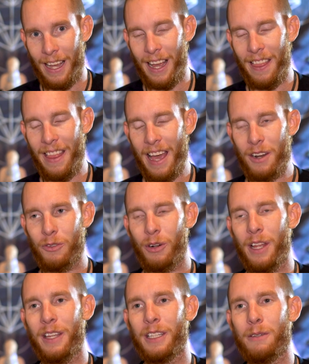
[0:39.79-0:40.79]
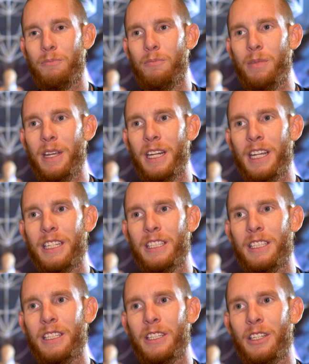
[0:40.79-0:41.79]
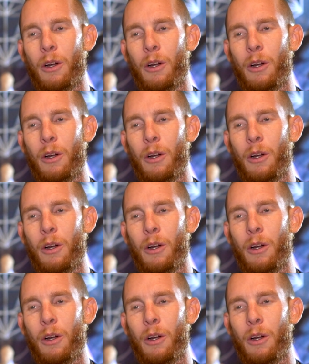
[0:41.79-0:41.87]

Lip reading: And that is what I think the biggest,